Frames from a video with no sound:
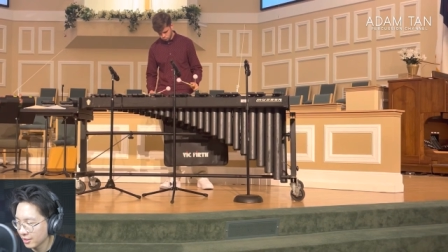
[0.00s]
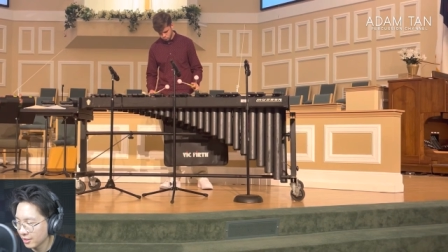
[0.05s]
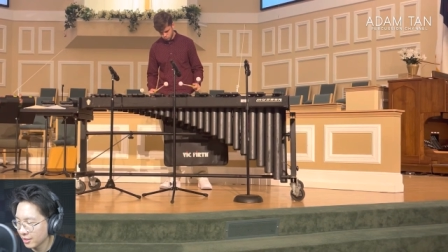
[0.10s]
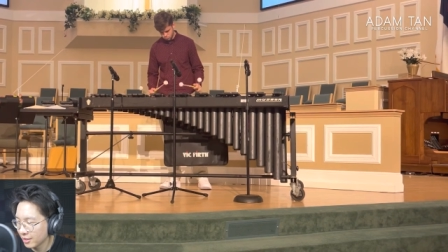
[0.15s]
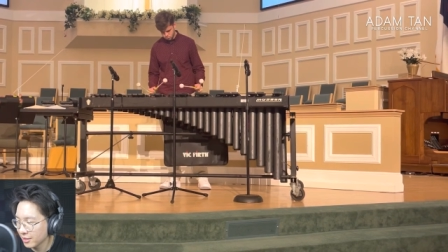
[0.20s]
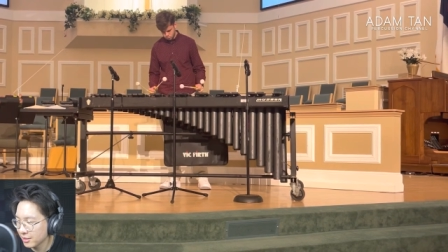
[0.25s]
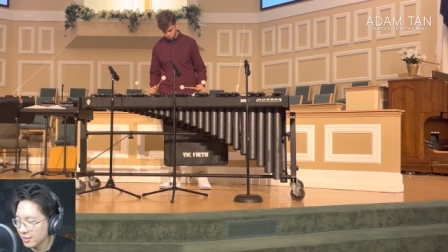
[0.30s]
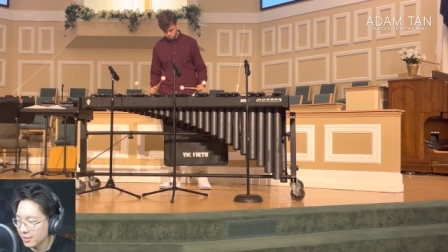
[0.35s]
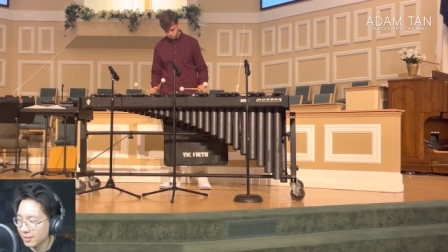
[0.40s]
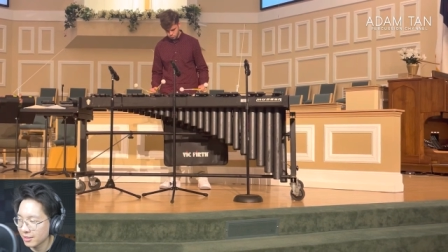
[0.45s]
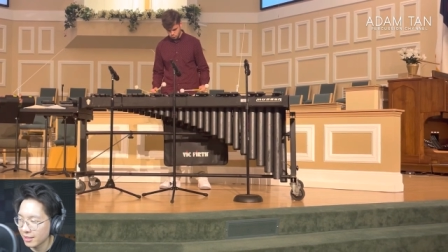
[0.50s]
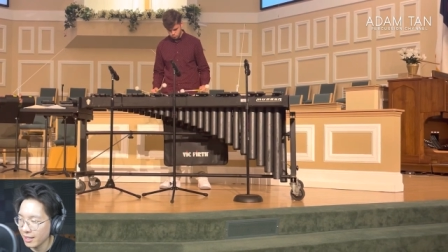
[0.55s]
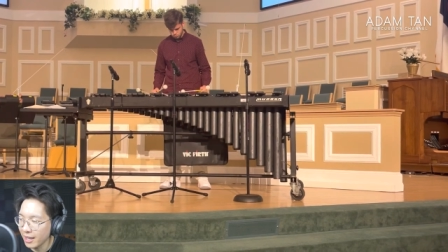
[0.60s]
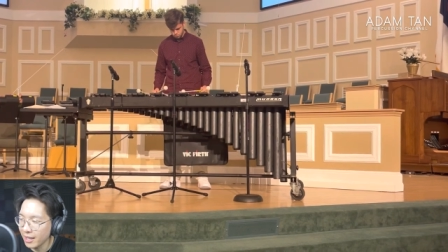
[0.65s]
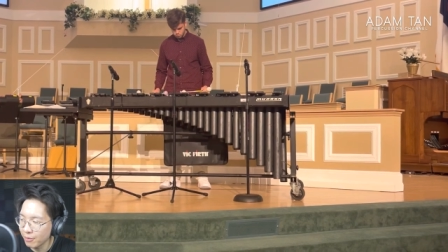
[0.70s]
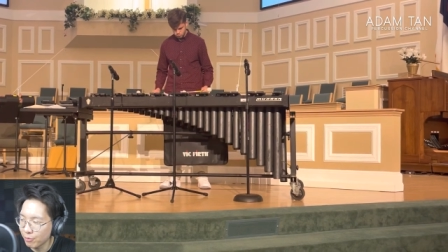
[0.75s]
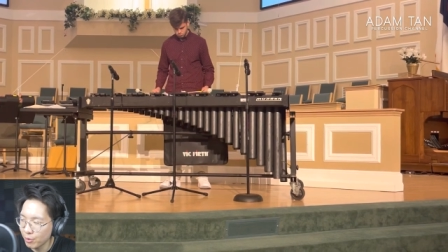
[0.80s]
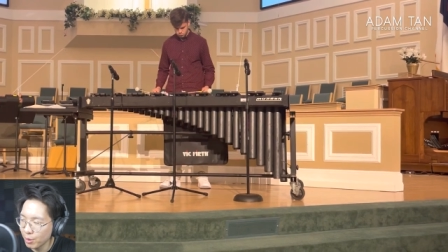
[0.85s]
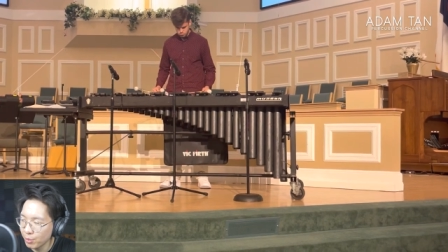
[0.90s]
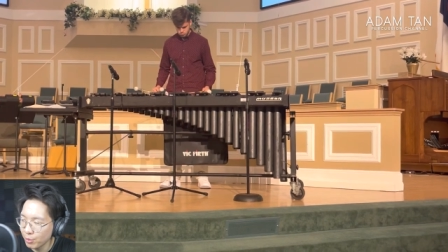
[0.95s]
Listen to
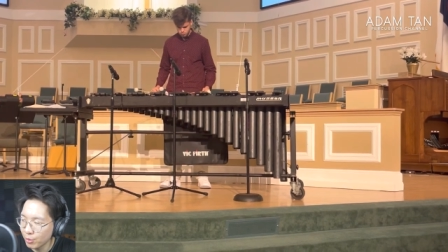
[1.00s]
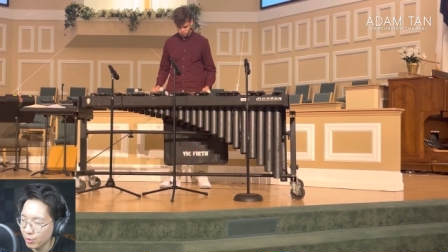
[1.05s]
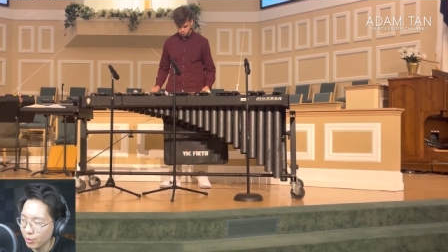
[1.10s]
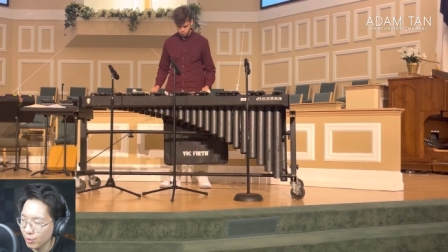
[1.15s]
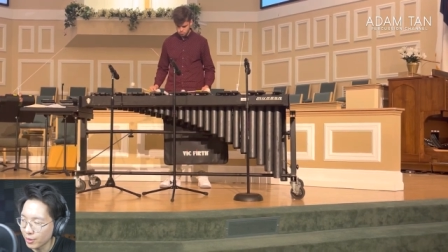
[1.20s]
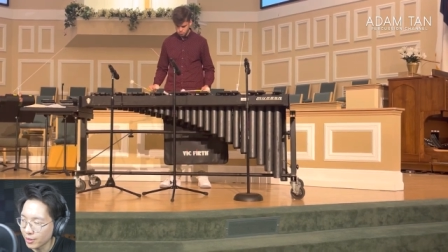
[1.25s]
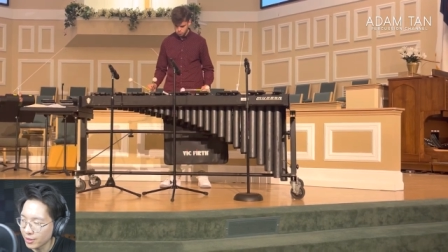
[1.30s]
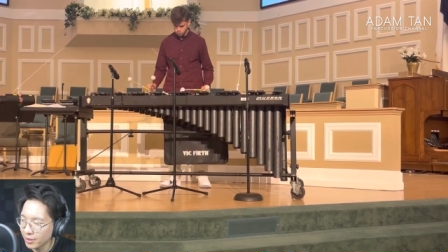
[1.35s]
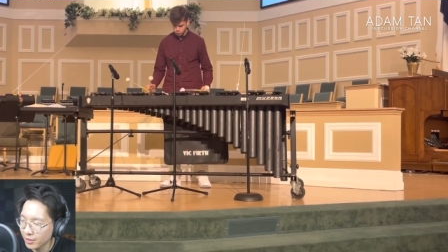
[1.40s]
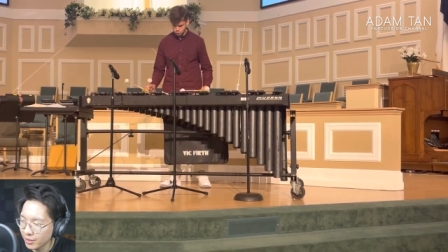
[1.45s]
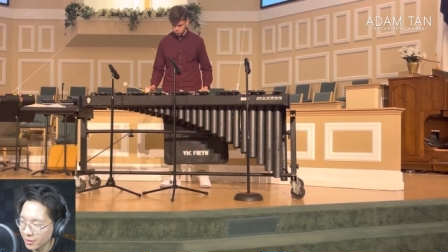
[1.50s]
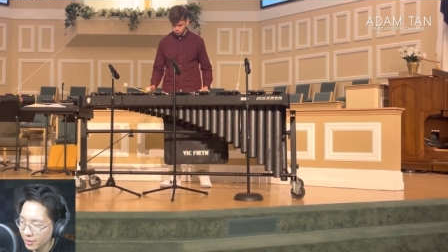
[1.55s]
that ripple chord.